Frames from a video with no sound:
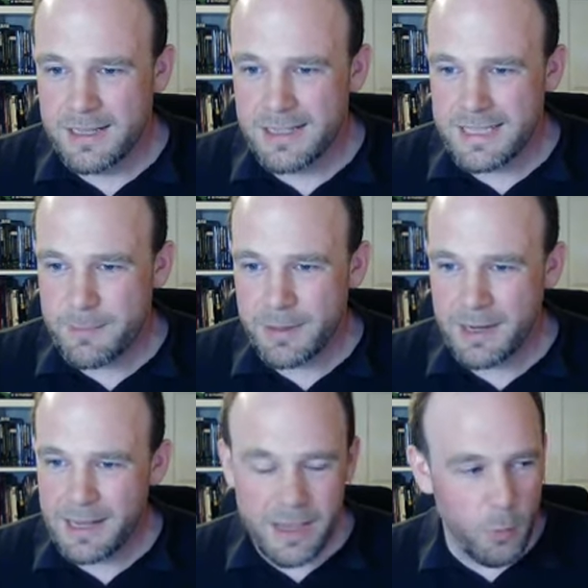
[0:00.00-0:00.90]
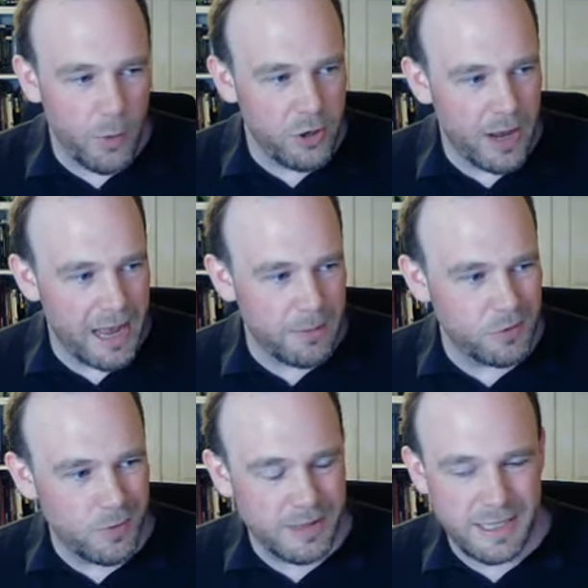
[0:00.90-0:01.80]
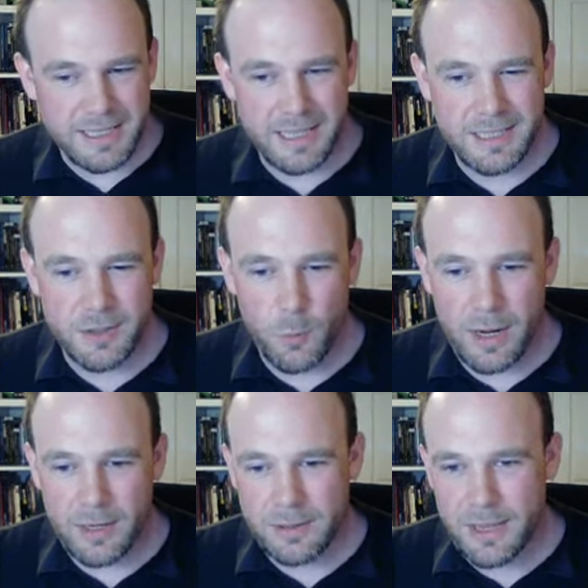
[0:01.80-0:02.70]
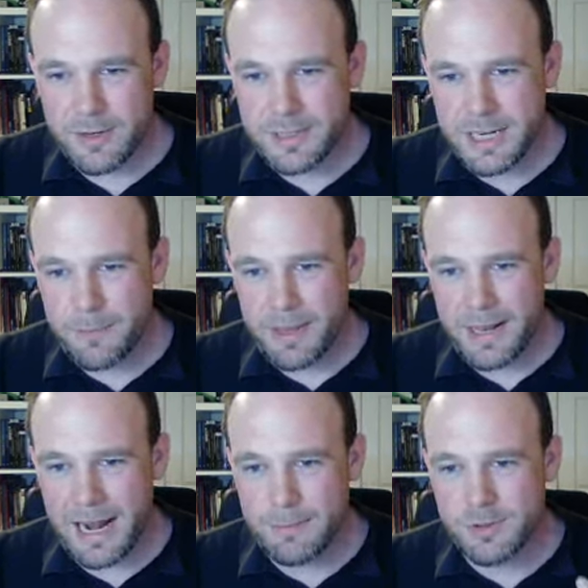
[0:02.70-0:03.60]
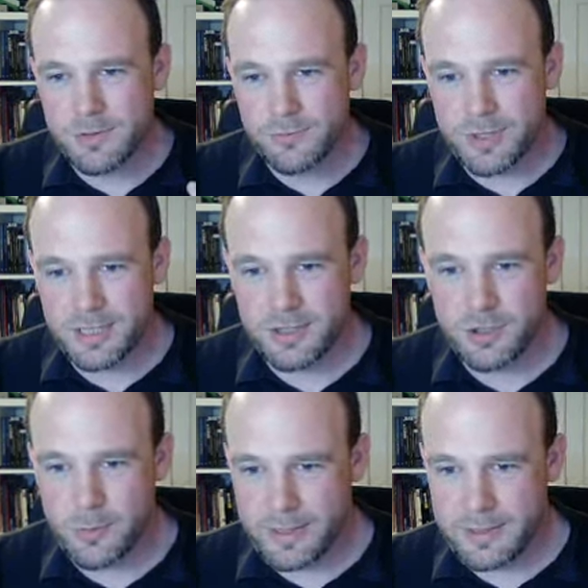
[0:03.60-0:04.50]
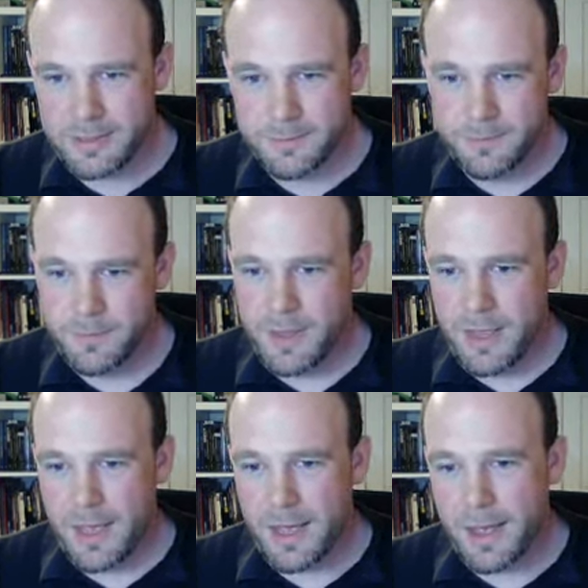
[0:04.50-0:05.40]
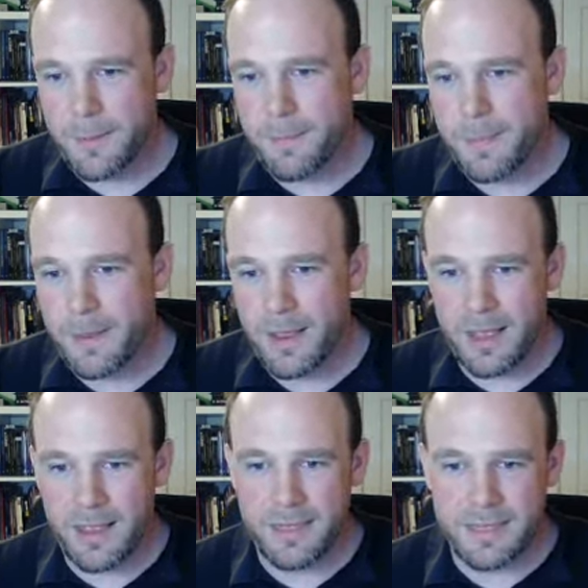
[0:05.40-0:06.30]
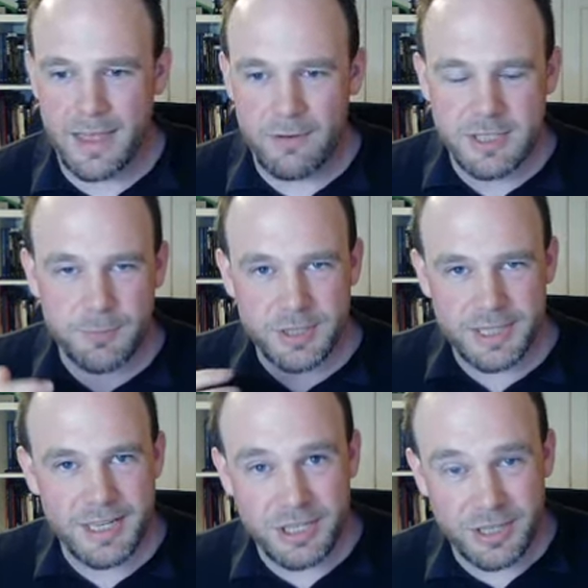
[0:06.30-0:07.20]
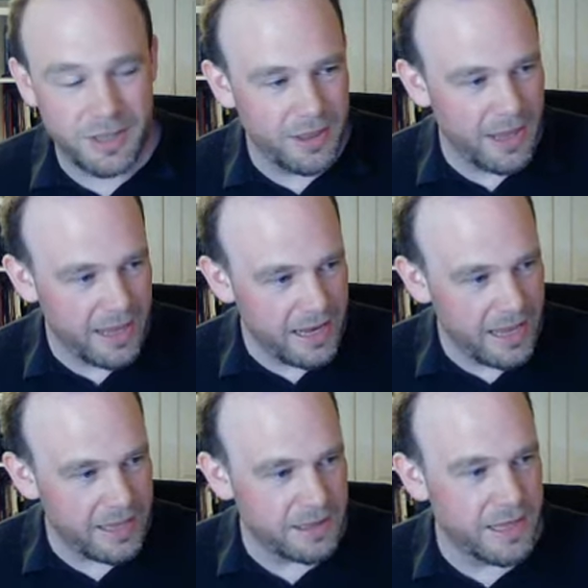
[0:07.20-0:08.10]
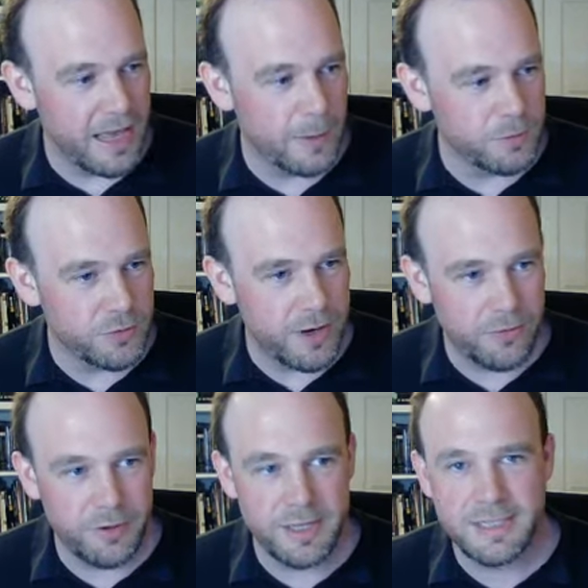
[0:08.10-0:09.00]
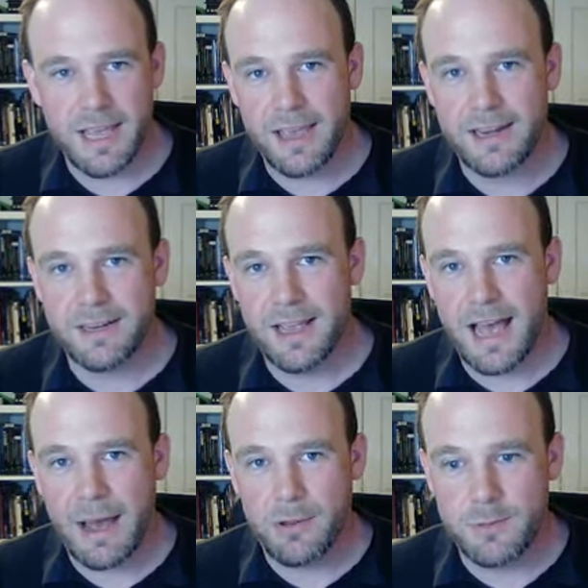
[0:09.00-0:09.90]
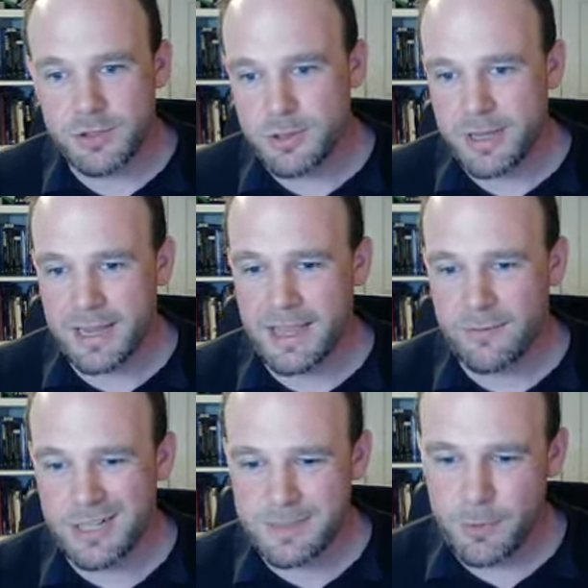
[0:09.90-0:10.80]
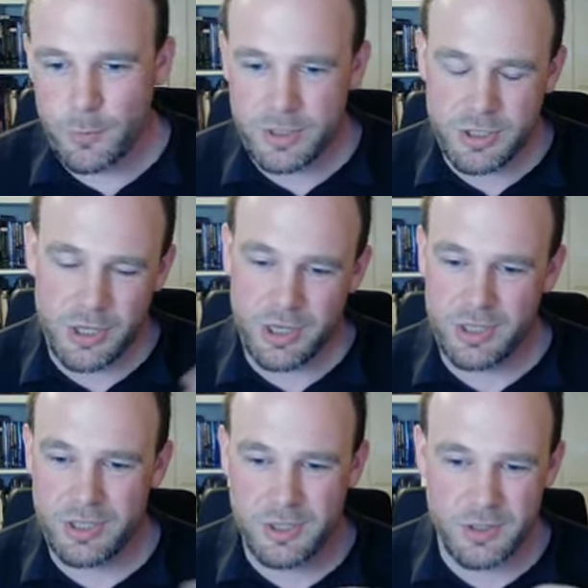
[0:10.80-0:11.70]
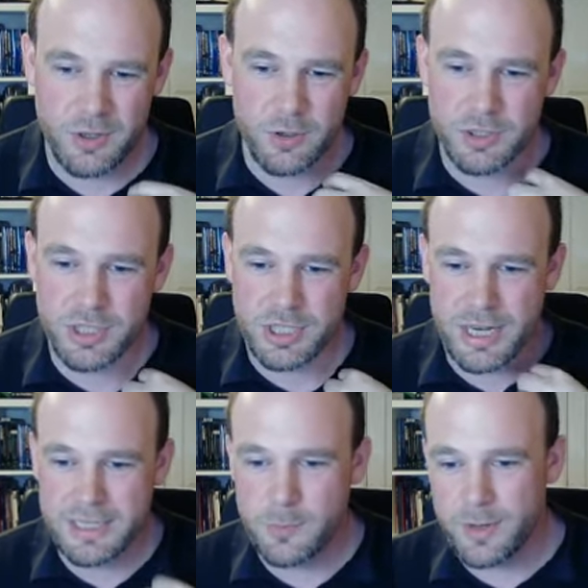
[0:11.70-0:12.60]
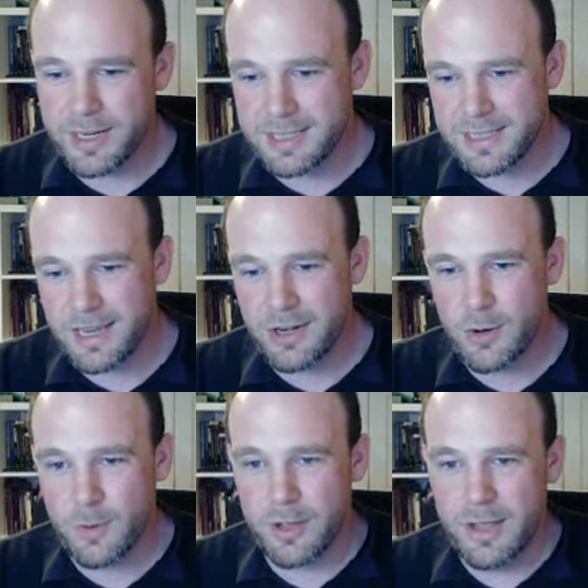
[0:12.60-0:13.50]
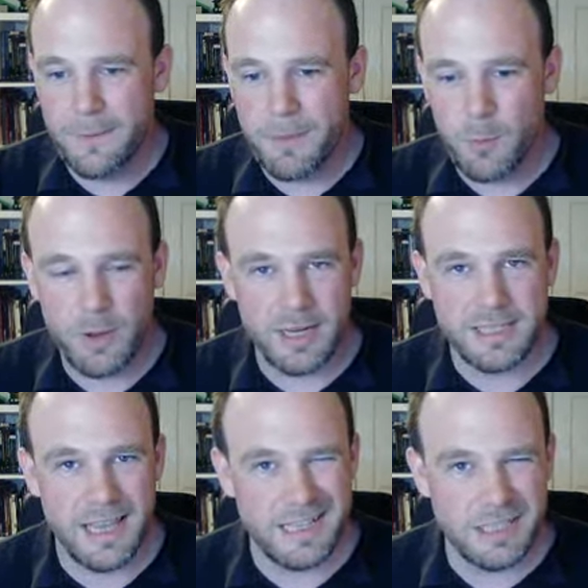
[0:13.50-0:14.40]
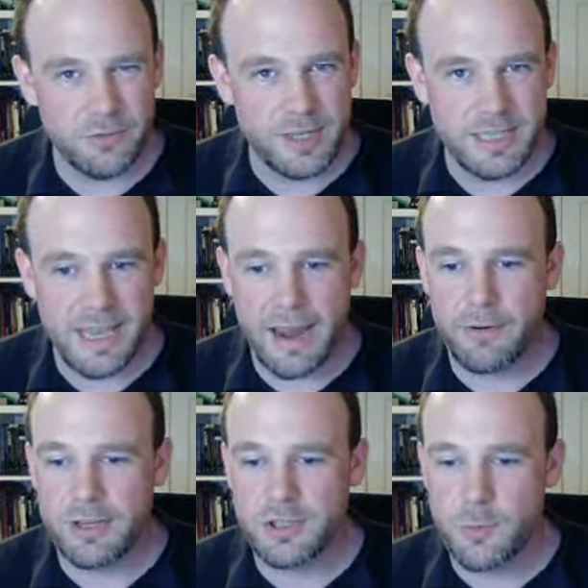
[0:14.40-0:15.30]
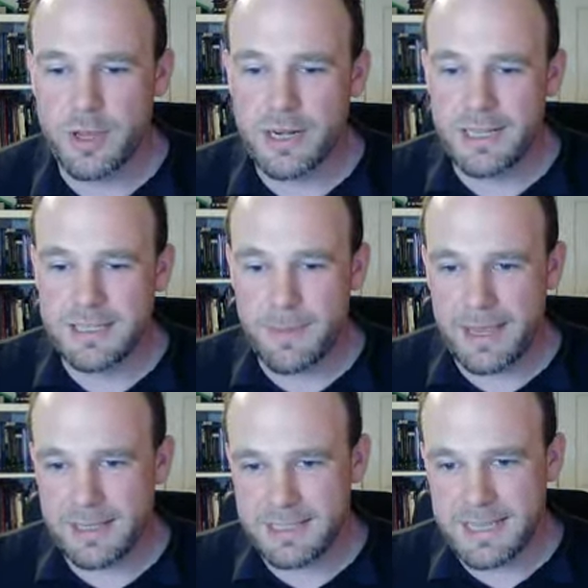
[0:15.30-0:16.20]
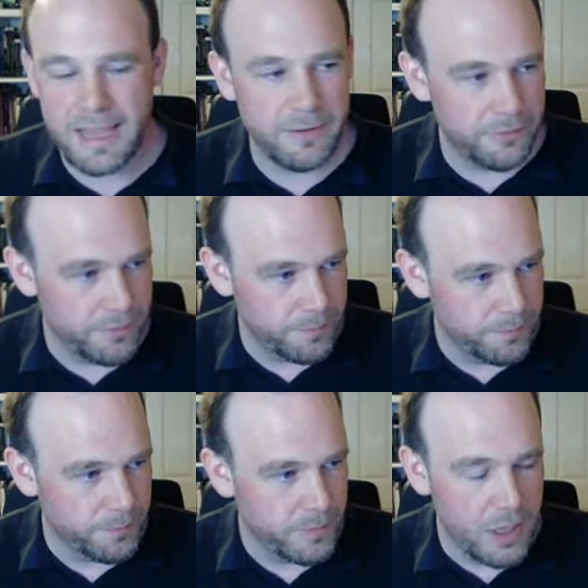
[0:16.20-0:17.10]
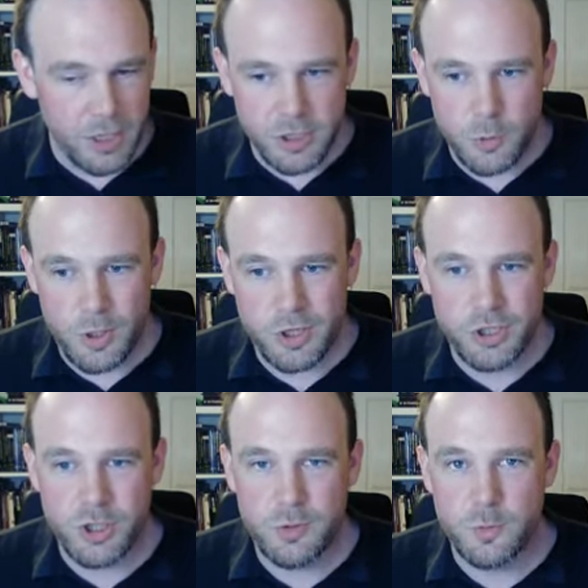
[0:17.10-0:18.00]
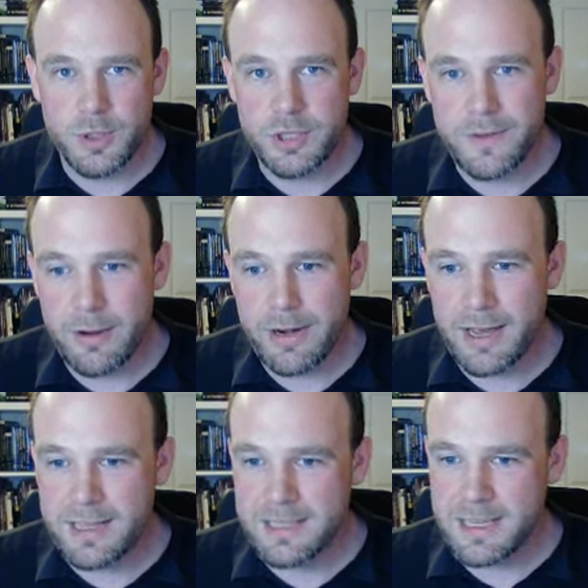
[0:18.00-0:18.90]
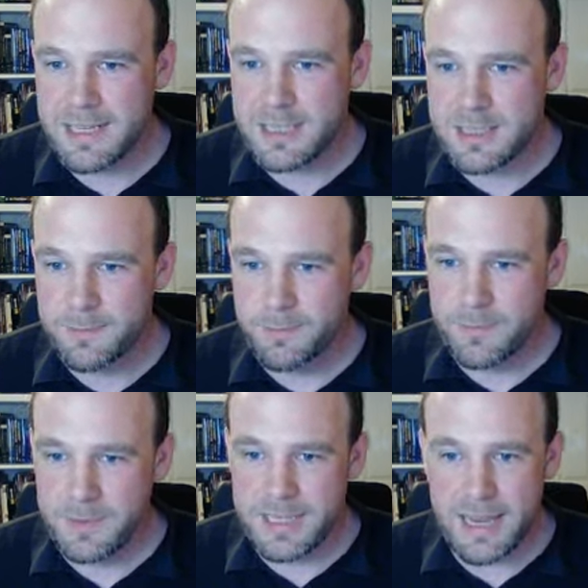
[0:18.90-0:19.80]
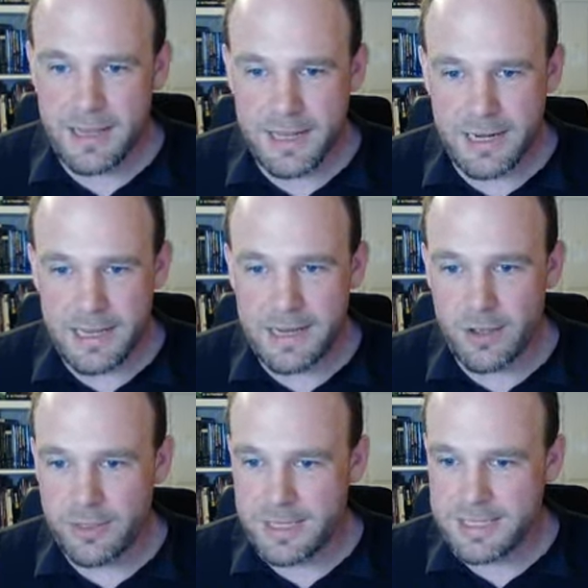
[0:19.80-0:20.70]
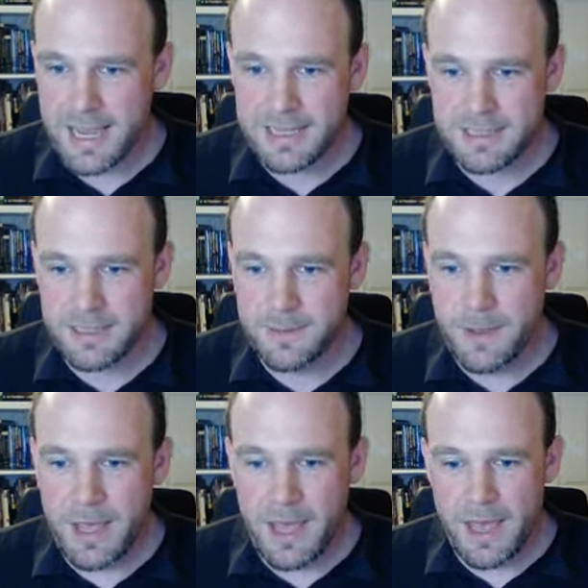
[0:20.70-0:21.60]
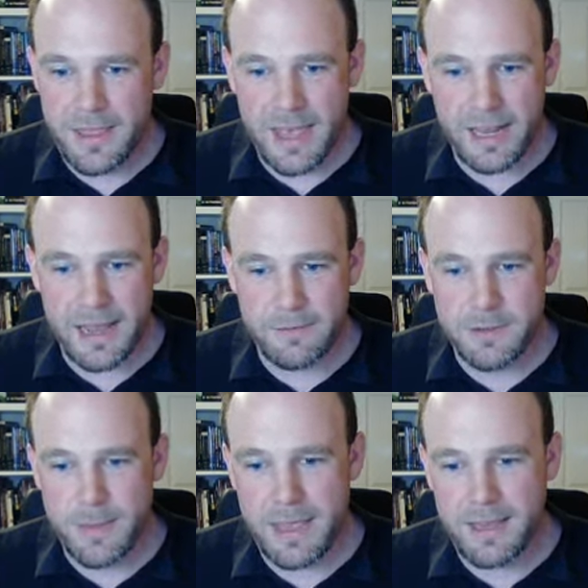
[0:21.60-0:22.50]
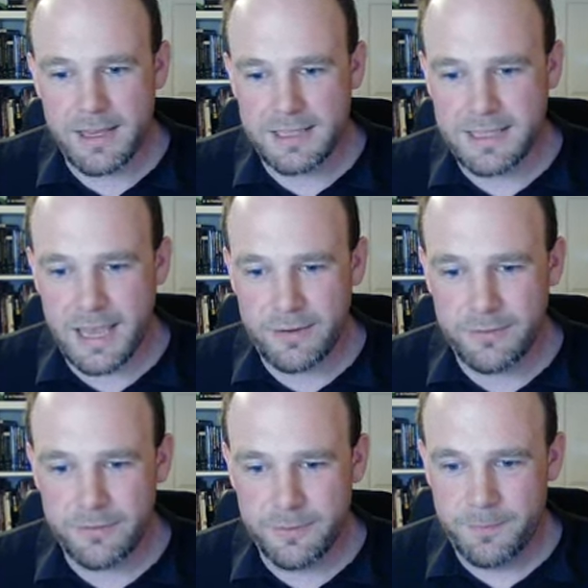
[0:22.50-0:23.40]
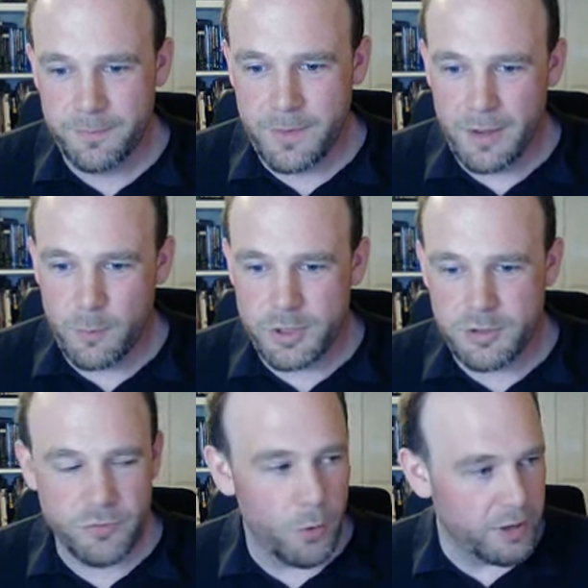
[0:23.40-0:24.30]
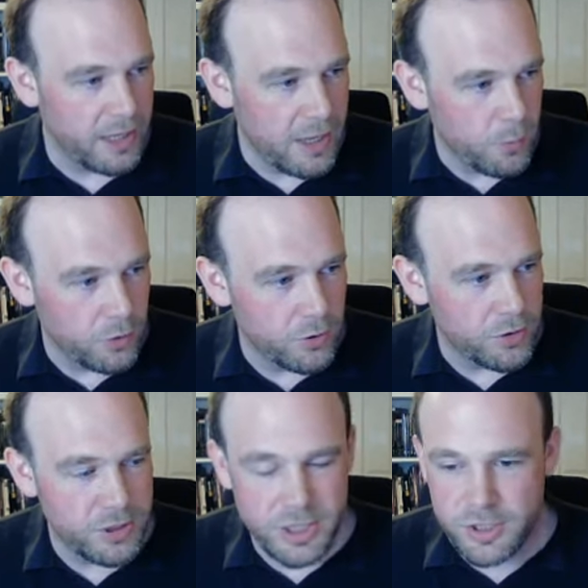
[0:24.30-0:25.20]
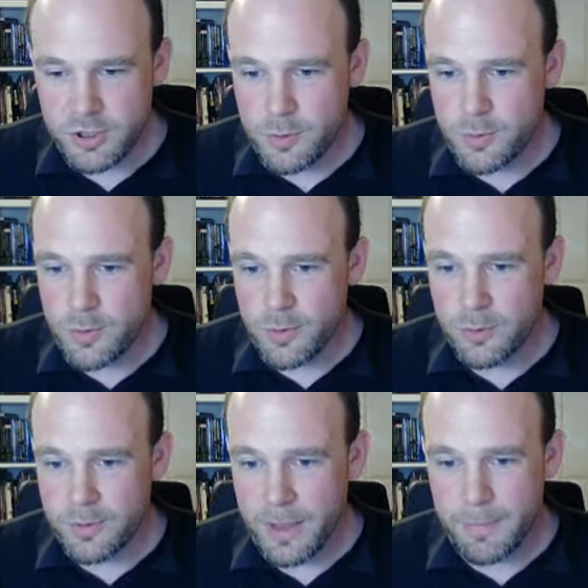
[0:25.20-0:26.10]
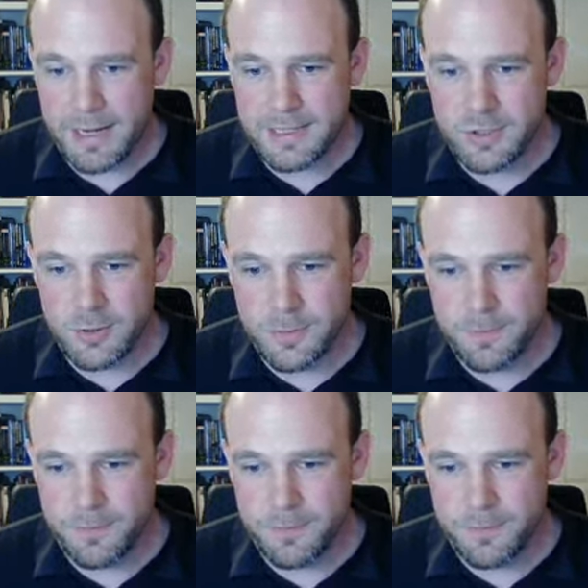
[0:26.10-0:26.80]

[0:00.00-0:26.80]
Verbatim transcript: typically when you're out doing things like this in the wild, there is going to be an element of risk to it. Um, there is a procedure in here that helps the referee decide how you adjudicate that risk, but we're just going to cut to the chase and we're going to say, you know what, we're going to say this is a risky area, so we're going to need to make a save. So we can choose which of our knights is taking the lead on this task, and they're going to have to make a save, which is rolling equal or under to your ability score.